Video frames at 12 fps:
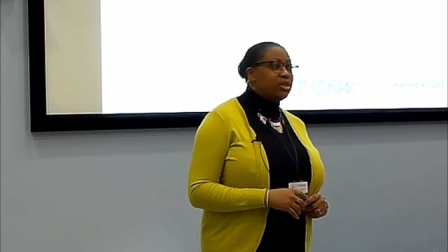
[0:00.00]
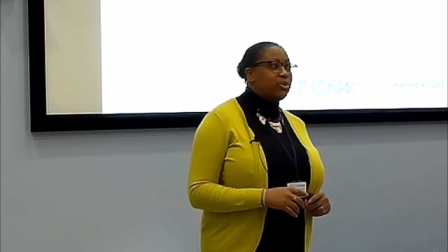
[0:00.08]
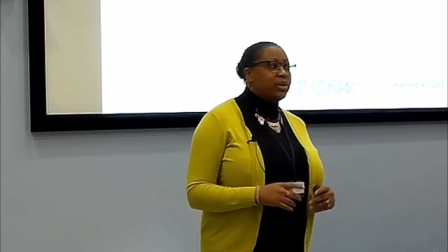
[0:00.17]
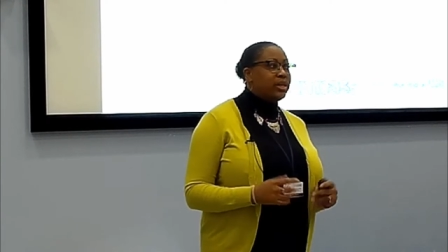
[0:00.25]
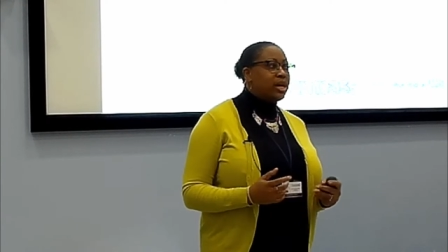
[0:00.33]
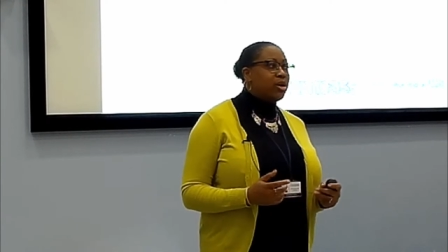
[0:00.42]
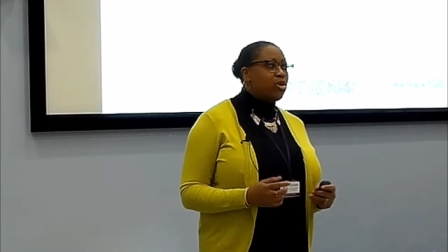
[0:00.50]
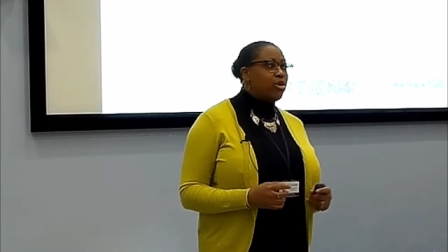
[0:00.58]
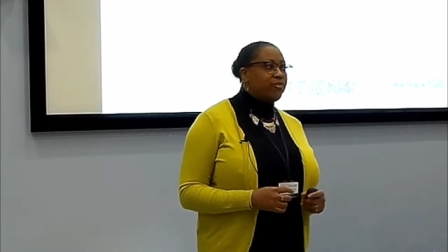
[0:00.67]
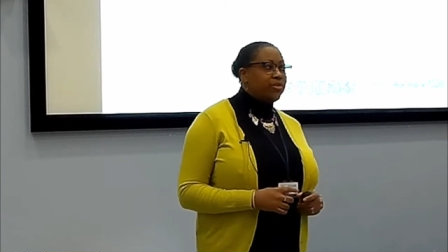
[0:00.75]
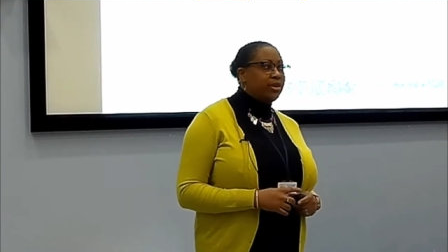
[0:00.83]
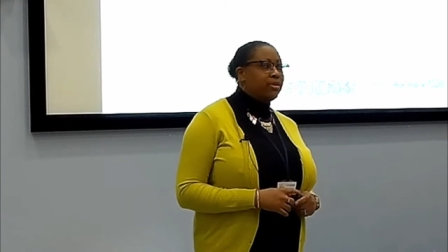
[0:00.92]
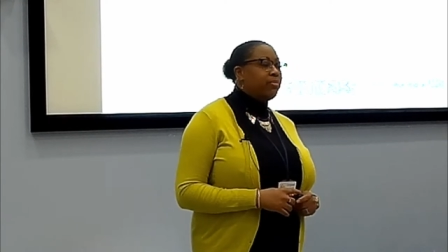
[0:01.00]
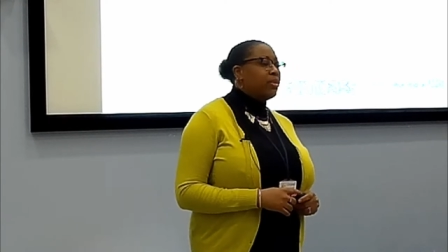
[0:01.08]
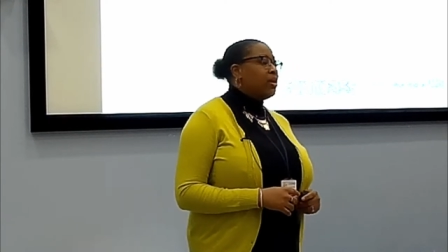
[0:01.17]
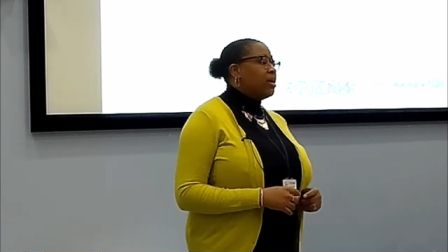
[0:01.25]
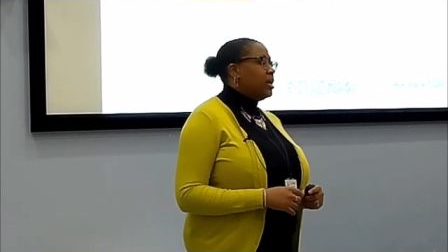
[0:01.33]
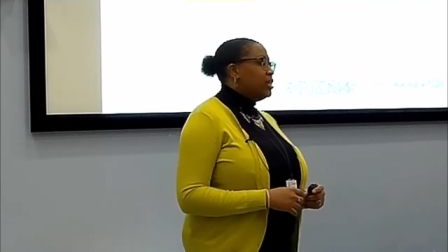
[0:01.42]
So we now offer
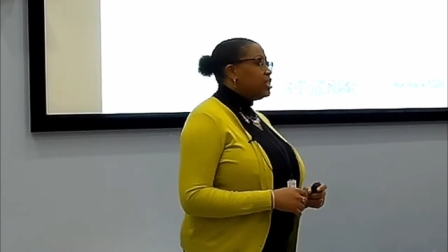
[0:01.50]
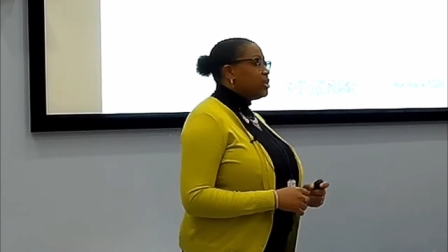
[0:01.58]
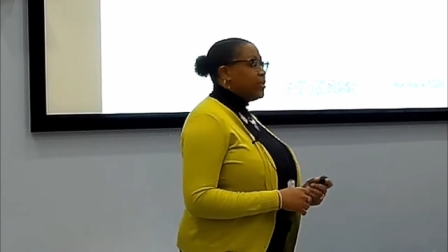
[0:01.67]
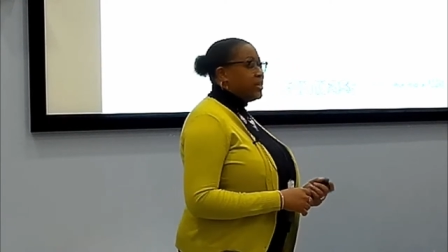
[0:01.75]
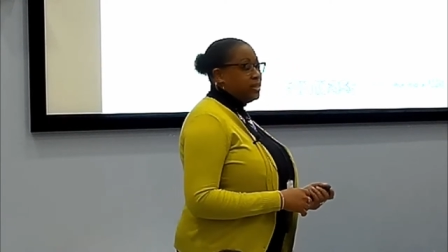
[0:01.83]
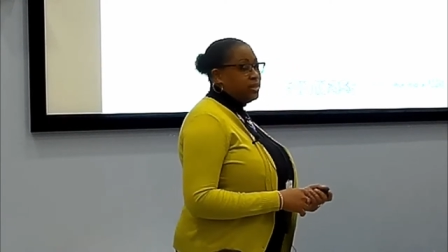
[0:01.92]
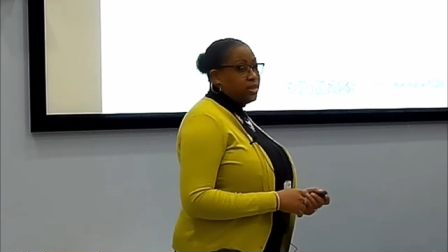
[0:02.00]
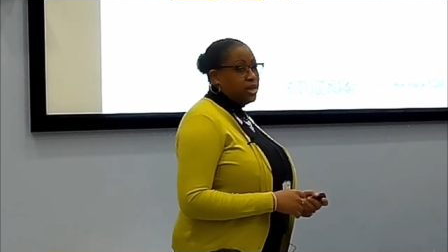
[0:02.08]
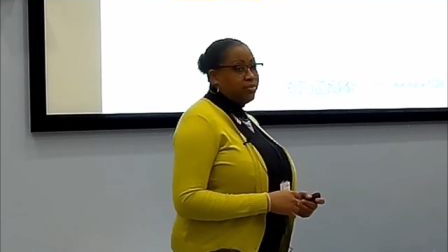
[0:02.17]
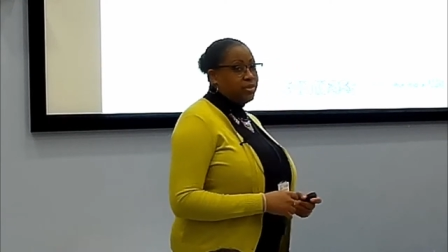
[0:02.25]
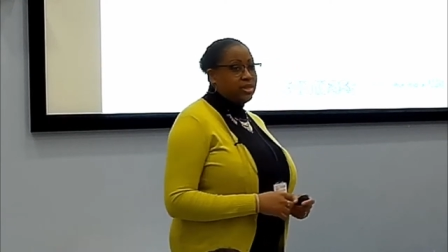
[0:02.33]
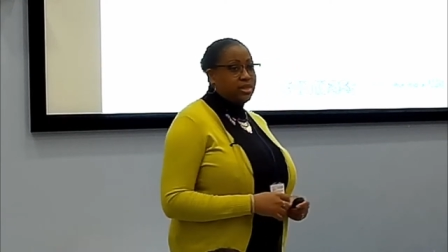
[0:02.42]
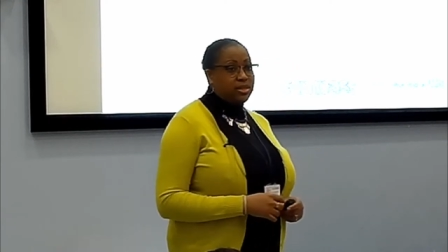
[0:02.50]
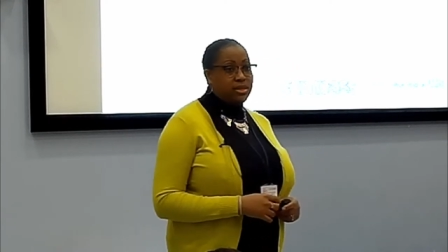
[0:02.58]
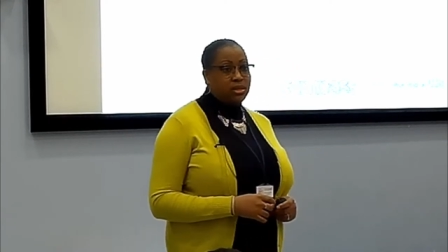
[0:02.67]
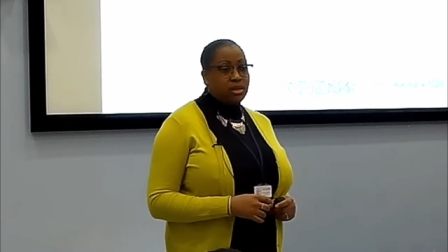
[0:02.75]
integrated services